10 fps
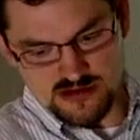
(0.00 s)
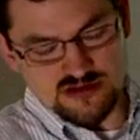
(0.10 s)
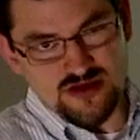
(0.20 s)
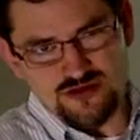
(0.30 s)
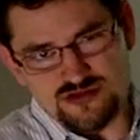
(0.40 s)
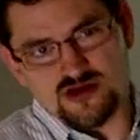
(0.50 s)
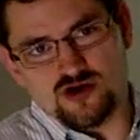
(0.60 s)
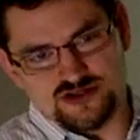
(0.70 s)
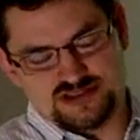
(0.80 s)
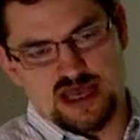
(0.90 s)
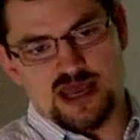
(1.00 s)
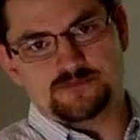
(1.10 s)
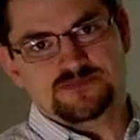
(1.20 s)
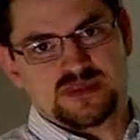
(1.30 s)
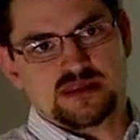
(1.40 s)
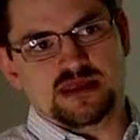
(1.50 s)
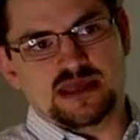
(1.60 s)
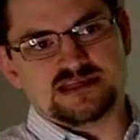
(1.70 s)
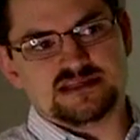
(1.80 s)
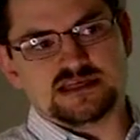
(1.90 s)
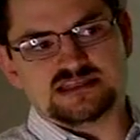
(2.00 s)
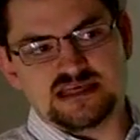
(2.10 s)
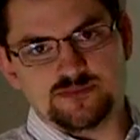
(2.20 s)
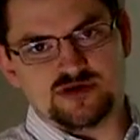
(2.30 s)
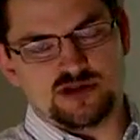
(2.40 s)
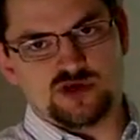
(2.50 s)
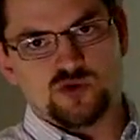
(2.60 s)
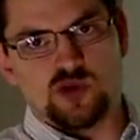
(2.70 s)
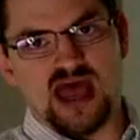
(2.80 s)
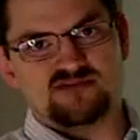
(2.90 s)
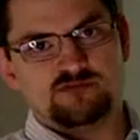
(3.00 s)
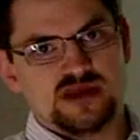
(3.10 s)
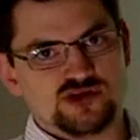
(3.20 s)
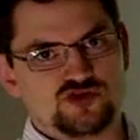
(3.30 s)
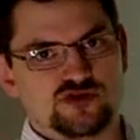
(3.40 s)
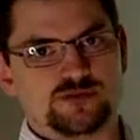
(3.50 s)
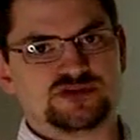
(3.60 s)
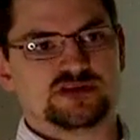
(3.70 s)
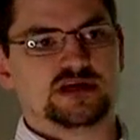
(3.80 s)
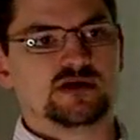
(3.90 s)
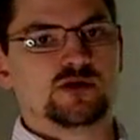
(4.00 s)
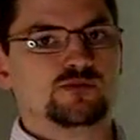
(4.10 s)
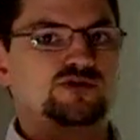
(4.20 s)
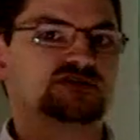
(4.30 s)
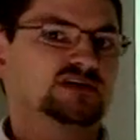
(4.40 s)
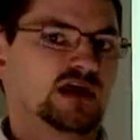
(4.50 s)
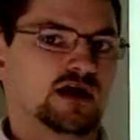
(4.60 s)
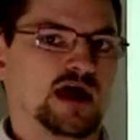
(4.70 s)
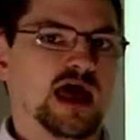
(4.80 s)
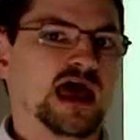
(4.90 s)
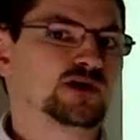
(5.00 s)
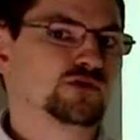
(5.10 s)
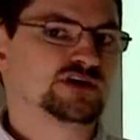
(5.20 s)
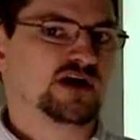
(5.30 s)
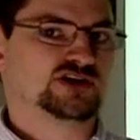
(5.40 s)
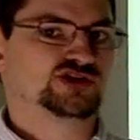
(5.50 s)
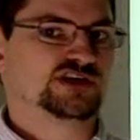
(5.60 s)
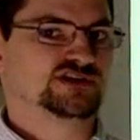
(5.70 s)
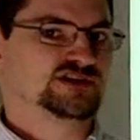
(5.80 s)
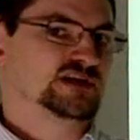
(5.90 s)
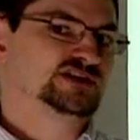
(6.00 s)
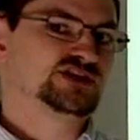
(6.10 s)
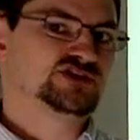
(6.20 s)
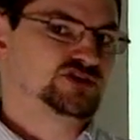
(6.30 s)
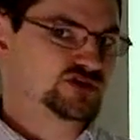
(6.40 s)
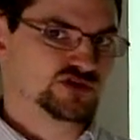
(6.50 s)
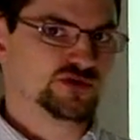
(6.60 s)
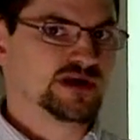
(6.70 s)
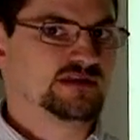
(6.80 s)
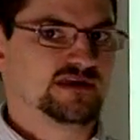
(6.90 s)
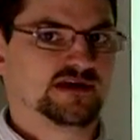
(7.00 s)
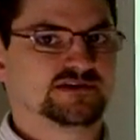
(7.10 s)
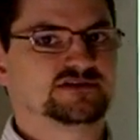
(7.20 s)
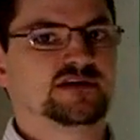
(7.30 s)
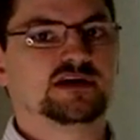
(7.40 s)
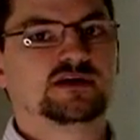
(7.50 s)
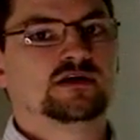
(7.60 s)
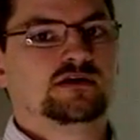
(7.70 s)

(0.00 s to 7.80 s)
The other thing I'll say is that typically when we have manuscripts that present a heterodox Jesus, that Jesus is doing things that